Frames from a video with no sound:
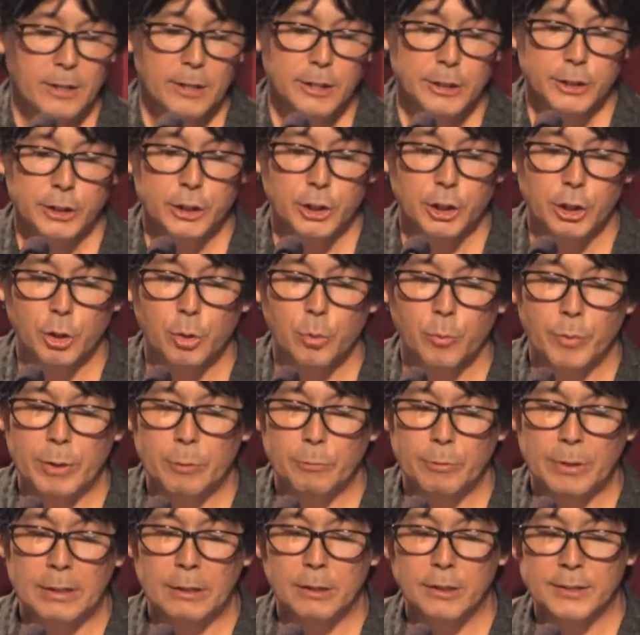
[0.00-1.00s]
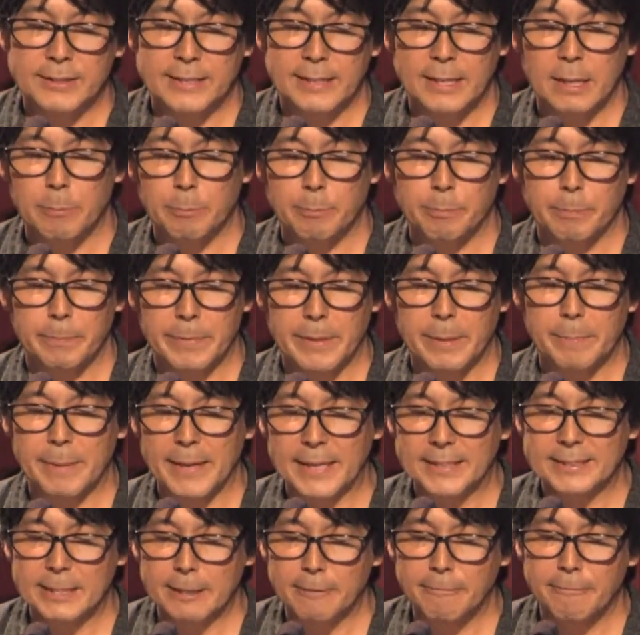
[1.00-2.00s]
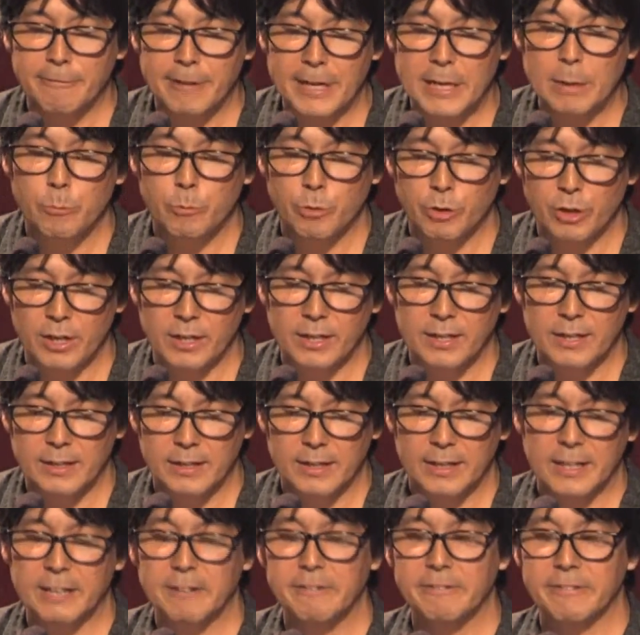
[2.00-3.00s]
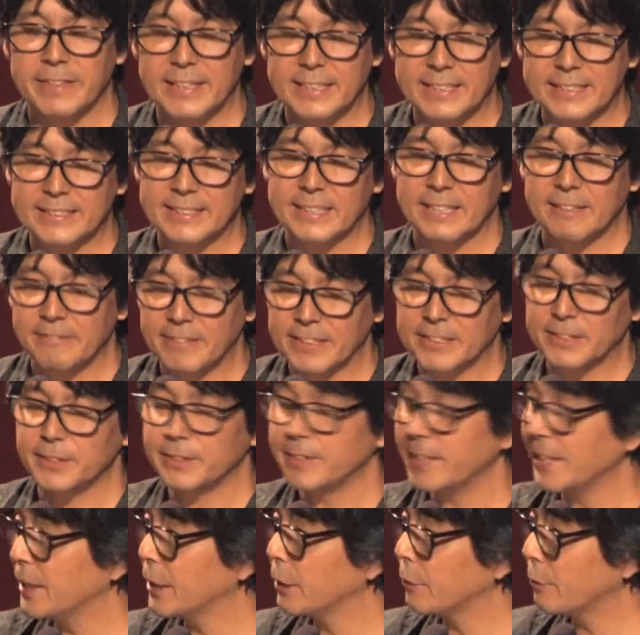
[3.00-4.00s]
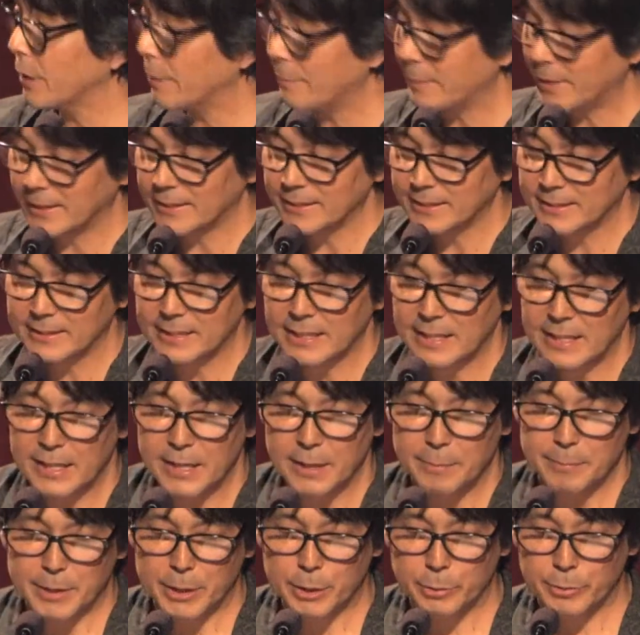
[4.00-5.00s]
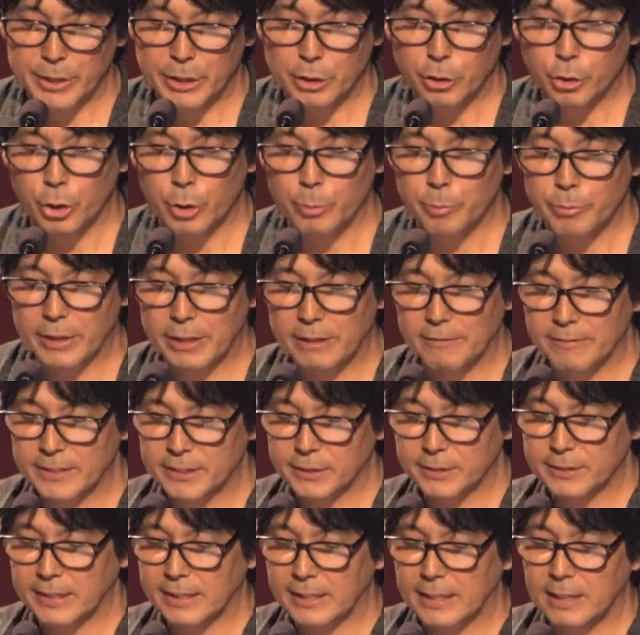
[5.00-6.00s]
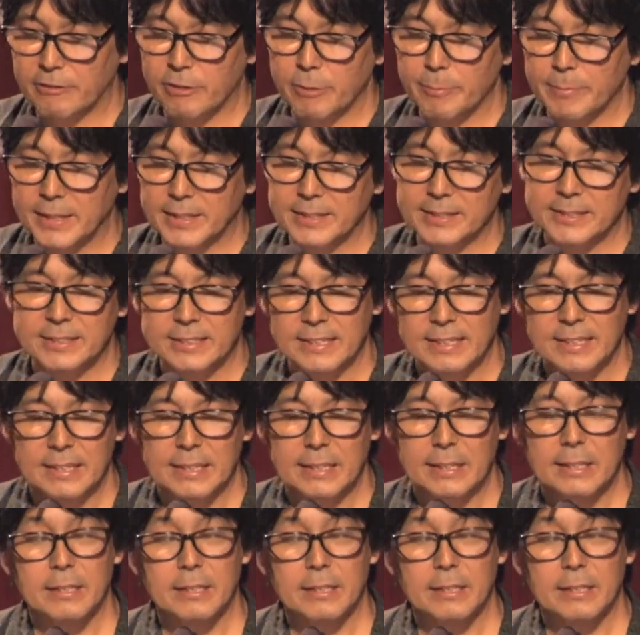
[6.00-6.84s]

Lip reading: So when one looks at the basic framework of these investor-state agreements between corporate investors and governments,